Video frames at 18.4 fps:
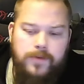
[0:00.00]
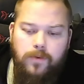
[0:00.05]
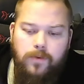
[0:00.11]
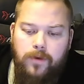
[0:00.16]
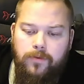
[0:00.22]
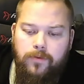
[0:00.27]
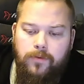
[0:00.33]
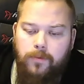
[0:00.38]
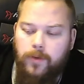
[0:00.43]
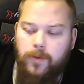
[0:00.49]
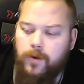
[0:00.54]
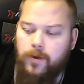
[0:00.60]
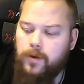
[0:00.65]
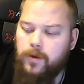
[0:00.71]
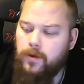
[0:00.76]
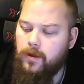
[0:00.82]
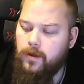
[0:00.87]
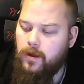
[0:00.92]
wonderful
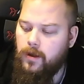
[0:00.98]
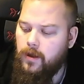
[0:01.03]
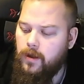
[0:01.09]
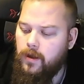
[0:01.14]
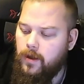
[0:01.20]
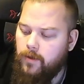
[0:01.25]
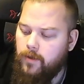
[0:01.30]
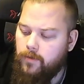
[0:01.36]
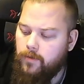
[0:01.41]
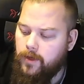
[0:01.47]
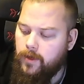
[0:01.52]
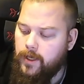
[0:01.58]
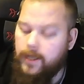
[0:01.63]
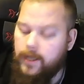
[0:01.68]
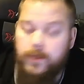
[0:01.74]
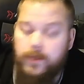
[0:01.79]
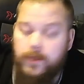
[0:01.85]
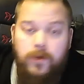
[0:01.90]
book. We're
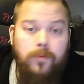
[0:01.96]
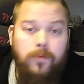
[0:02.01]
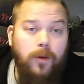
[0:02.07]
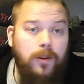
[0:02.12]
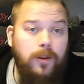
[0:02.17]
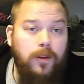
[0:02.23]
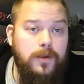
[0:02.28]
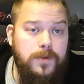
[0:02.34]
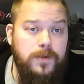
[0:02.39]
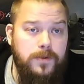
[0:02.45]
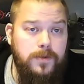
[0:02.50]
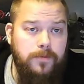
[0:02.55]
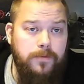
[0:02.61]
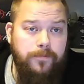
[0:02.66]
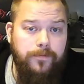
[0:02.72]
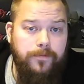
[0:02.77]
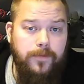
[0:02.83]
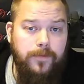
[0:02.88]
getting new models.
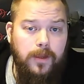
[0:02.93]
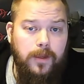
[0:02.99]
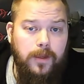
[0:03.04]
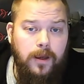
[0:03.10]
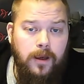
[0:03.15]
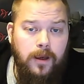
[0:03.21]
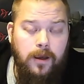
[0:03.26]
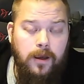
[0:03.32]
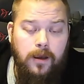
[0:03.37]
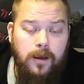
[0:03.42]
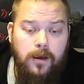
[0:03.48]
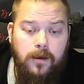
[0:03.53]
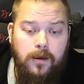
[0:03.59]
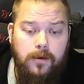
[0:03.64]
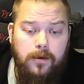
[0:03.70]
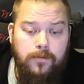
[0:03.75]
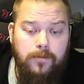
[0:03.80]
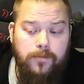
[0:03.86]

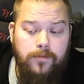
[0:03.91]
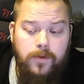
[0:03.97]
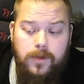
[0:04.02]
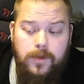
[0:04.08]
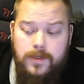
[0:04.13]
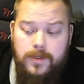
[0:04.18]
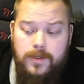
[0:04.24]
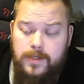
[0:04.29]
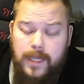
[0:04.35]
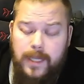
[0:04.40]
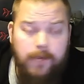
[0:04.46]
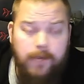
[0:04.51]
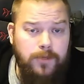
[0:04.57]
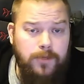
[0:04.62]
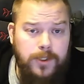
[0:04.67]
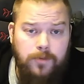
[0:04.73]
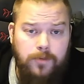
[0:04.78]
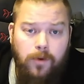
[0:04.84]
You can say
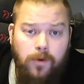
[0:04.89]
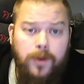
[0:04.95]
what you